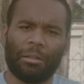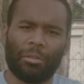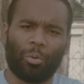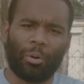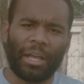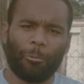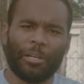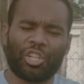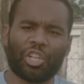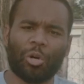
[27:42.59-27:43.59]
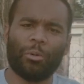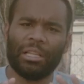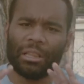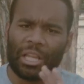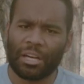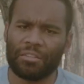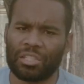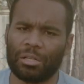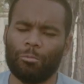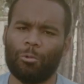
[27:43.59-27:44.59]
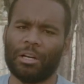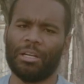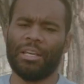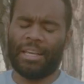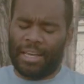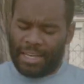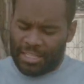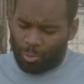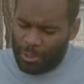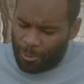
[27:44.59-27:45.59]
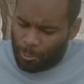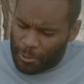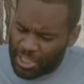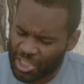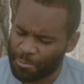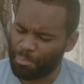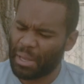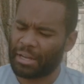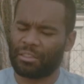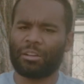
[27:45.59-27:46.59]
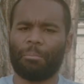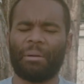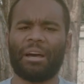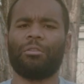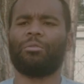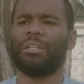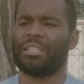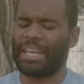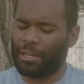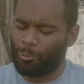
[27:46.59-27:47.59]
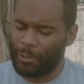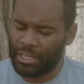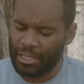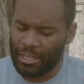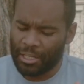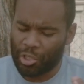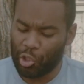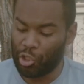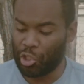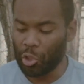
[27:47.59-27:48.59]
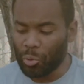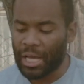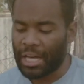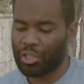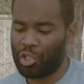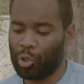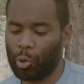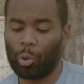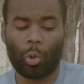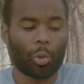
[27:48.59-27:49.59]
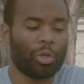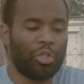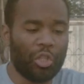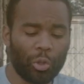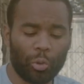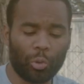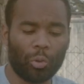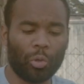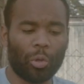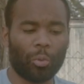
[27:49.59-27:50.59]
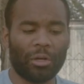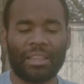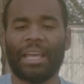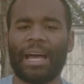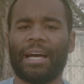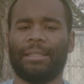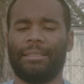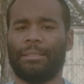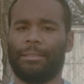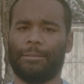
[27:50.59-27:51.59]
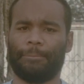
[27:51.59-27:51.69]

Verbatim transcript: The way we show we love someone is we respect their boundaries and we do not do or do what they ask.